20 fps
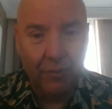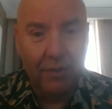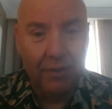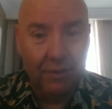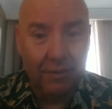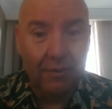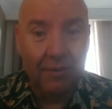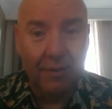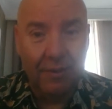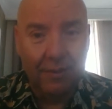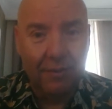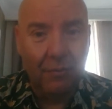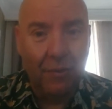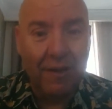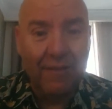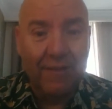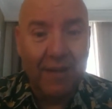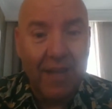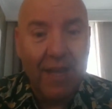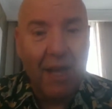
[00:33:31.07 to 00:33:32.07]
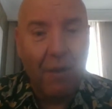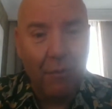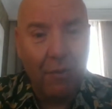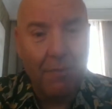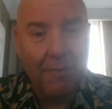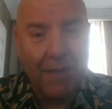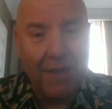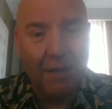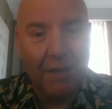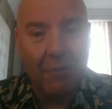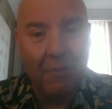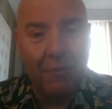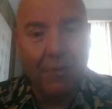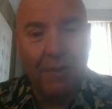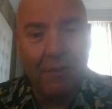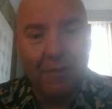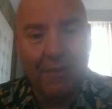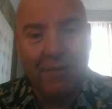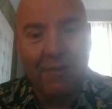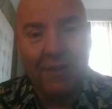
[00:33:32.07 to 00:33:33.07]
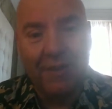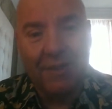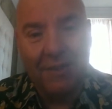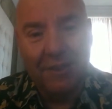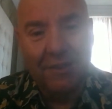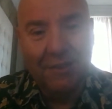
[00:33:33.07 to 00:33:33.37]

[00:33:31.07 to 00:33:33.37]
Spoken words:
With one day I will make a movie about this,